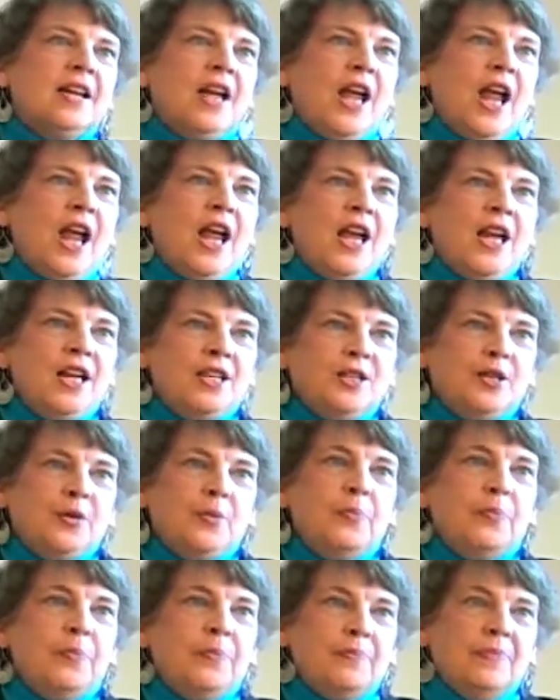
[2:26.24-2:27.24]
and
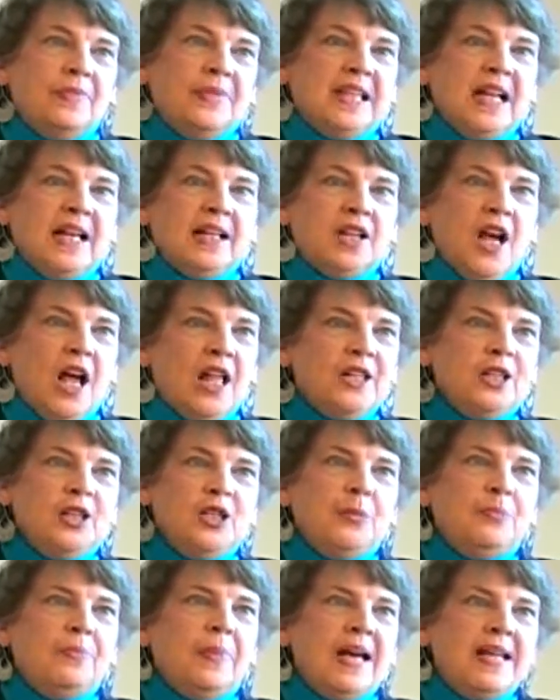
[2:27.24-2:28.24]

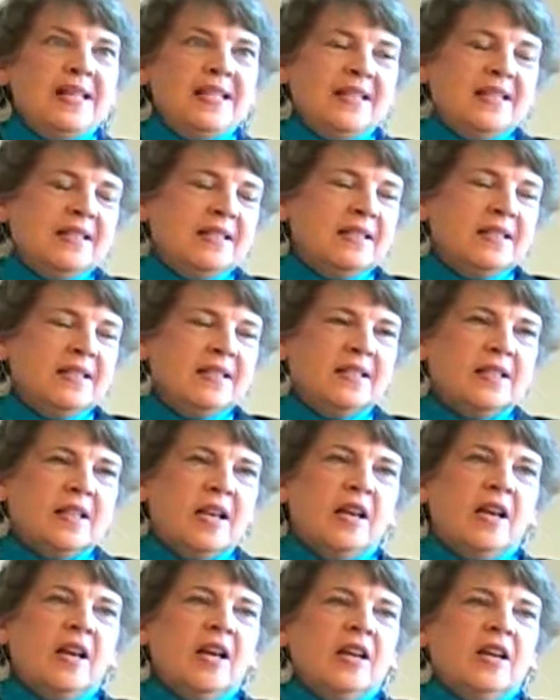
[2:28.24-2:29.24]
technology pundits
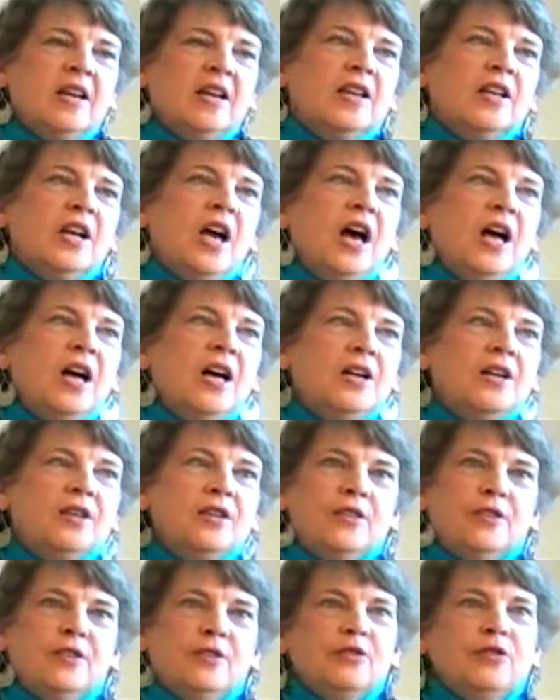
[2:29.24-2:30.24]

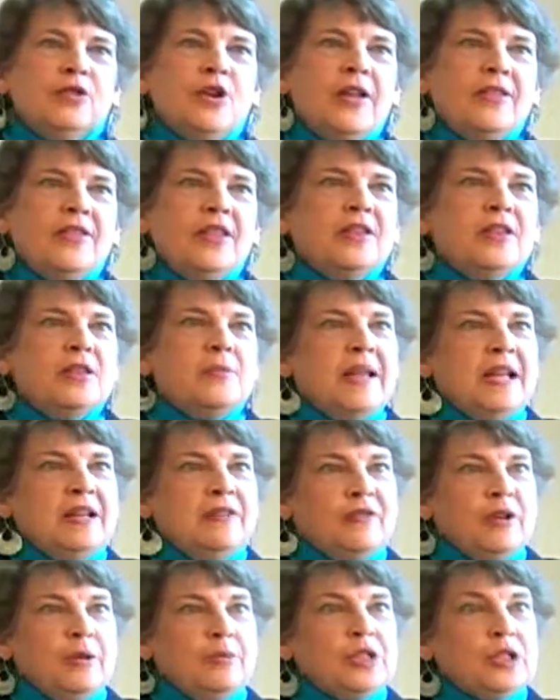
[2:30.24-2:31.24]
thought that the
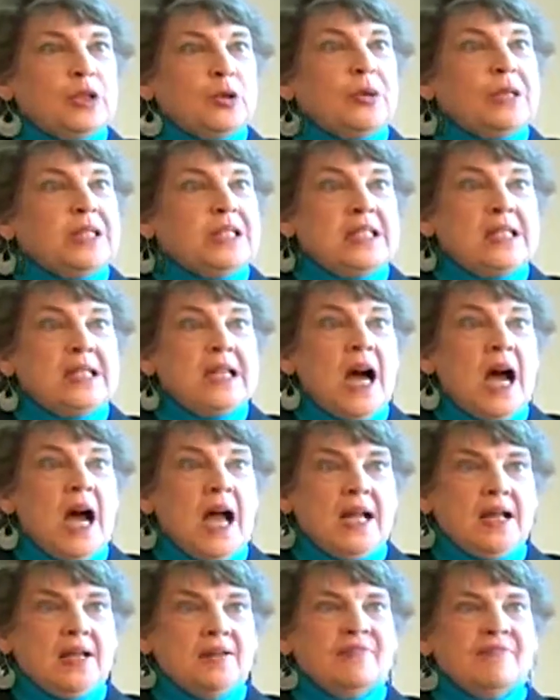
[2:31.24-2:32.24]
mainframe was going to
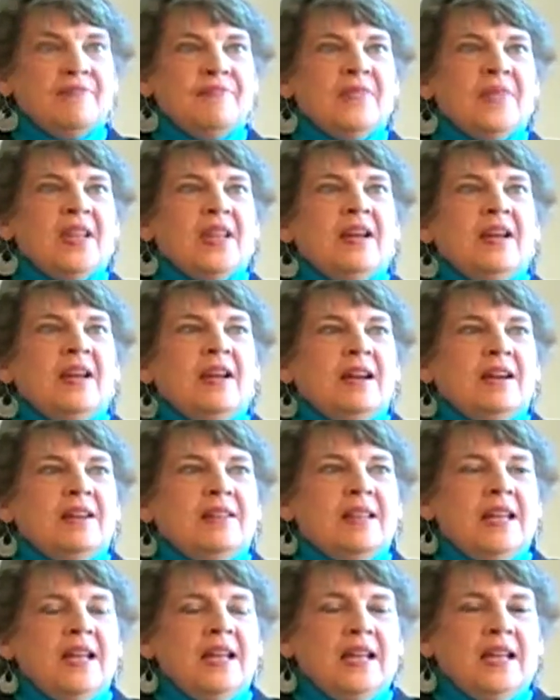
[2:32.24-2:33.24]
die.
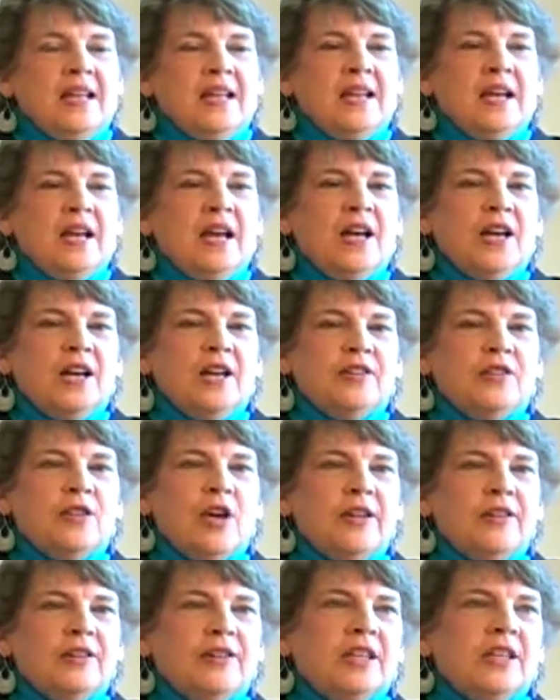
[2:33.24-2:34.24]
They
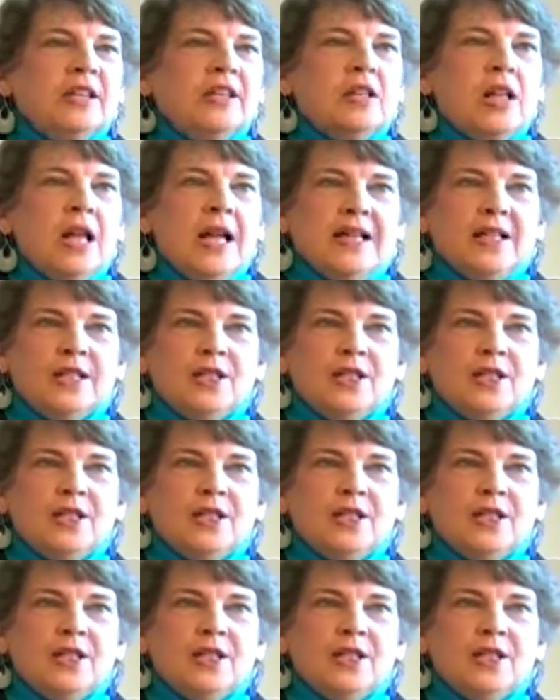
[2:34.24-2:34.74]
thought that client